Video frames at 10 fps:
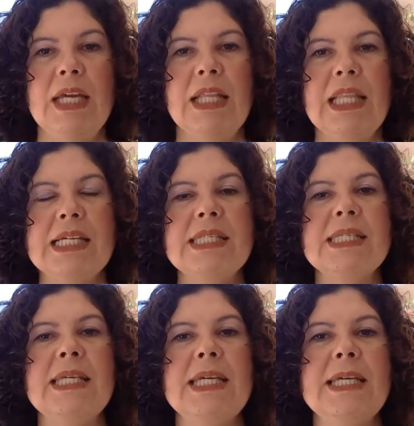
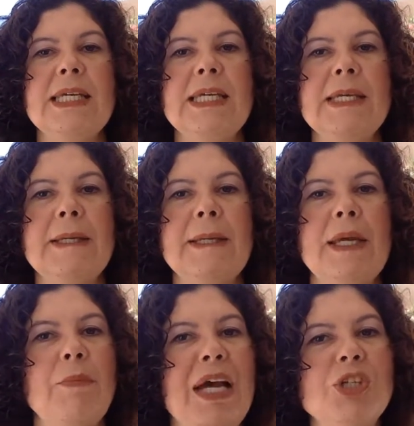Let's
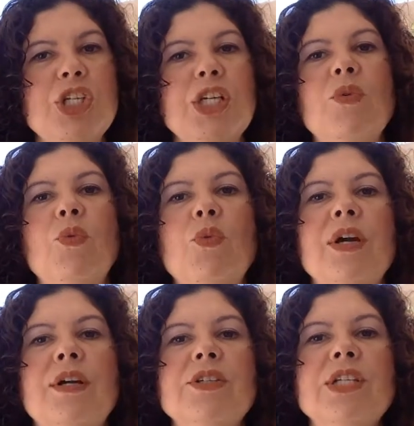imagine we
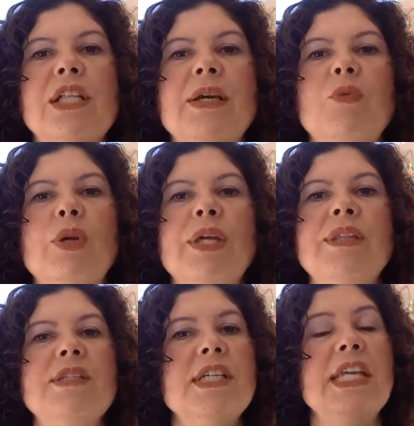are dealing with
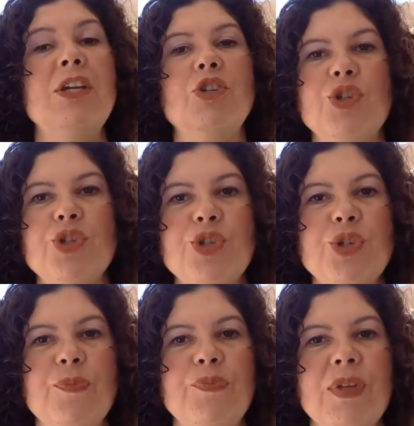
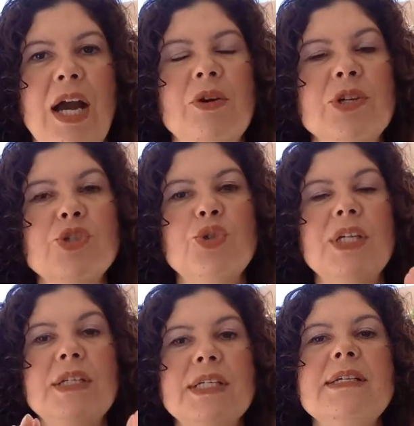teenagers. Our
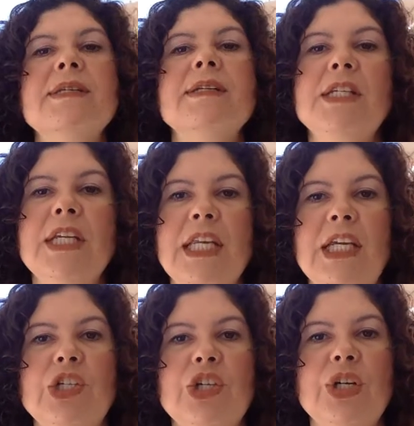student is a
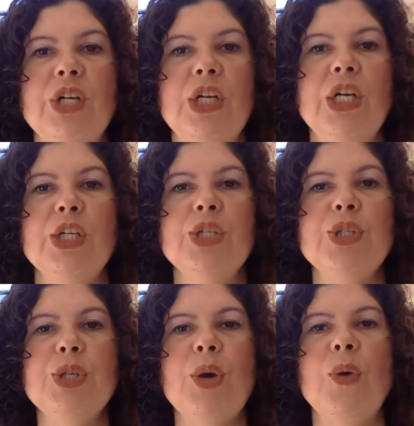teenager.
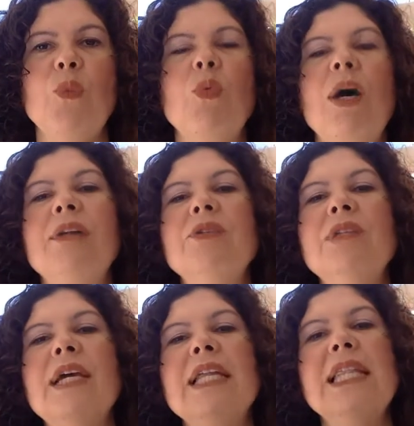So what do
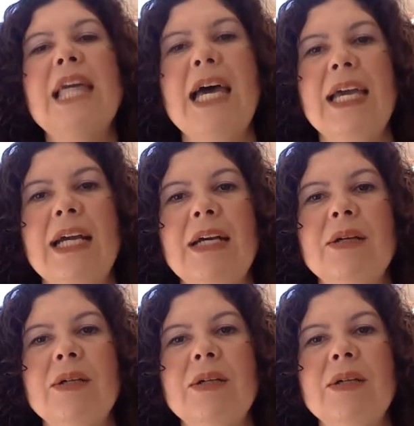they like?